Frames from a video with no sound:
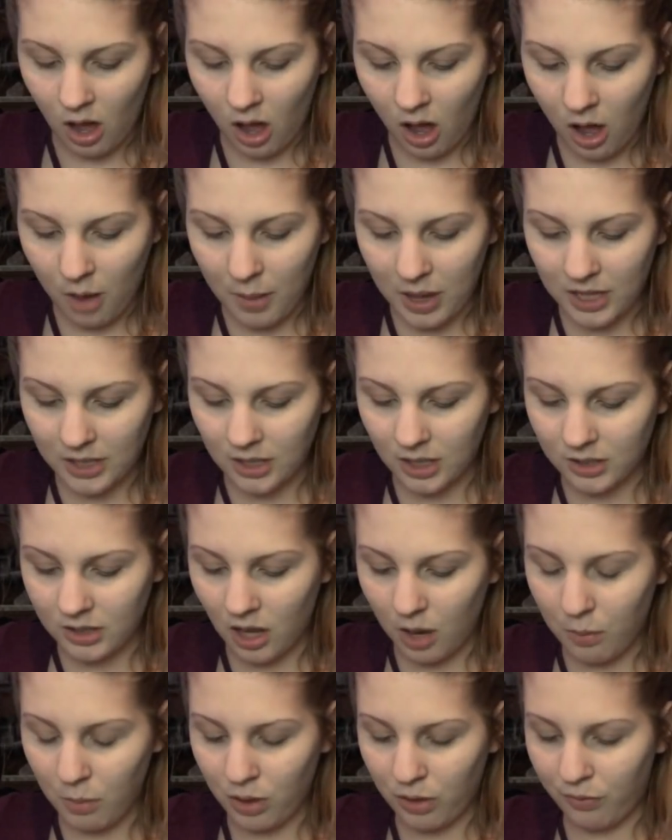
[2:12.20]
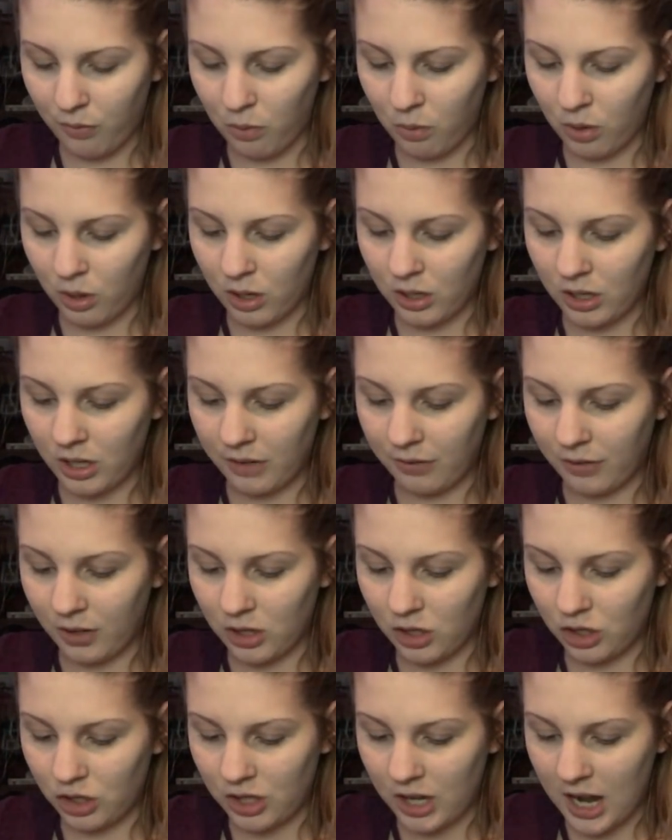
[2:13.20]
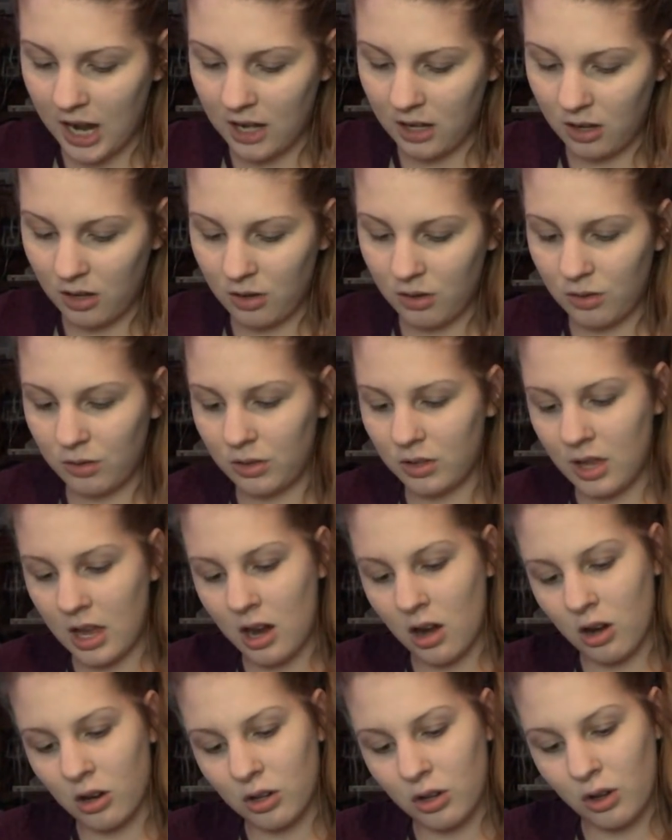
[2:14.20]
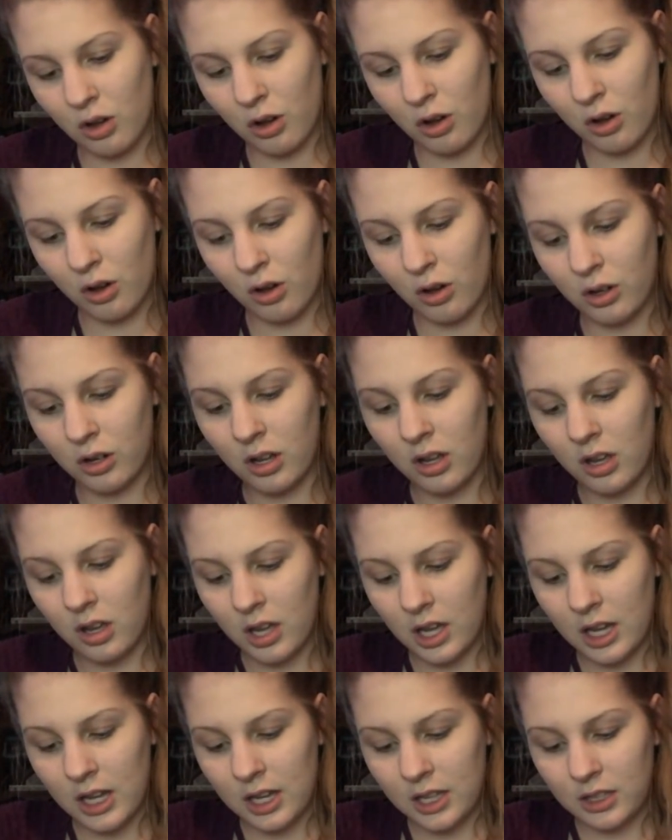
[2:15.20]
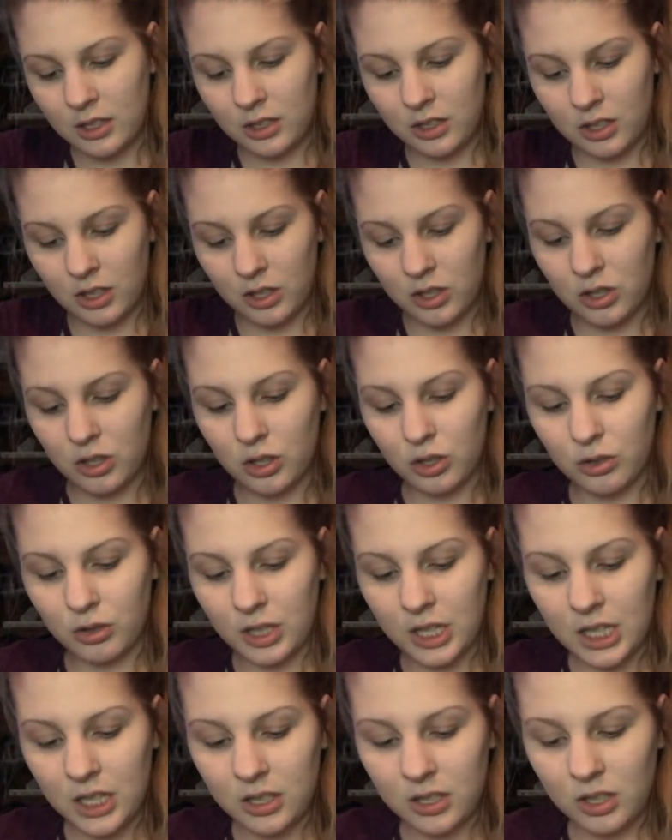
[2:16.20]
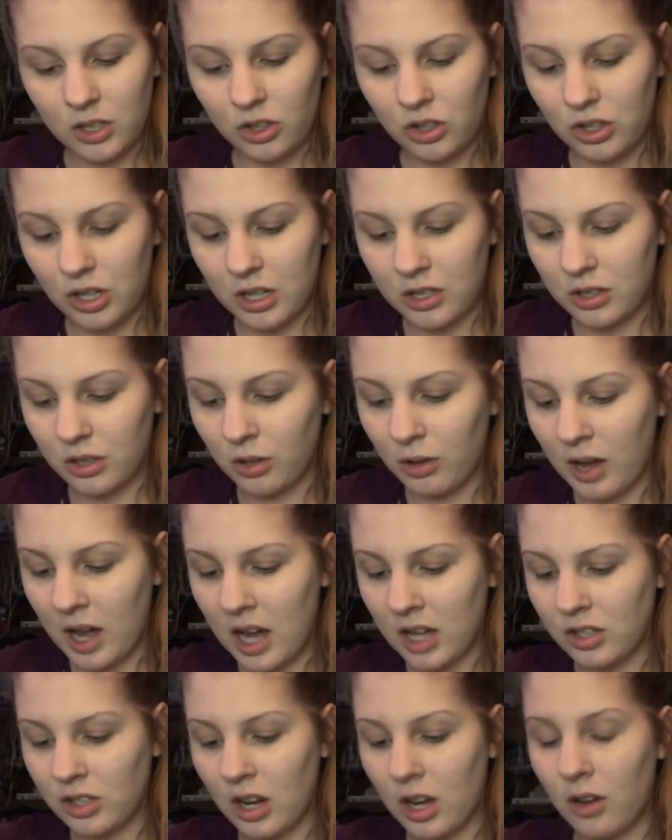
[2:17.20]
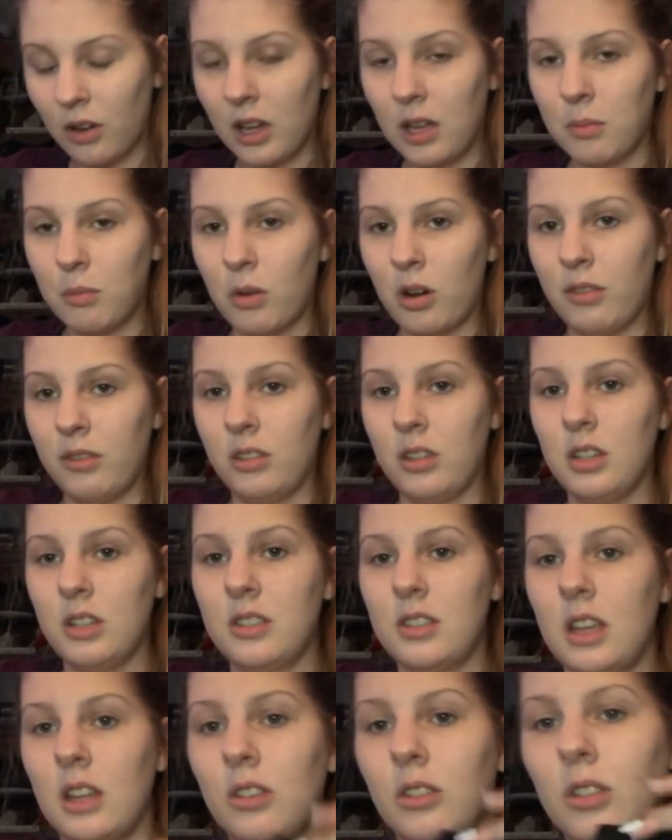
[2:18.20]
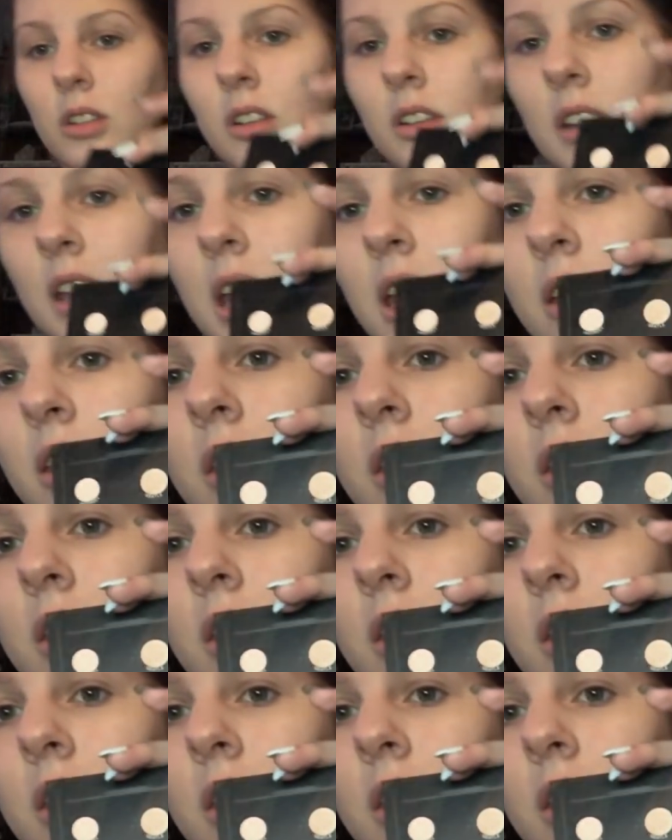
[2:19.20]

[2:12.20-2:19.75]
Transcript: It does come with 4 different shadows. They are called Discreet, Gentle, Agile, and Marvelous. They look like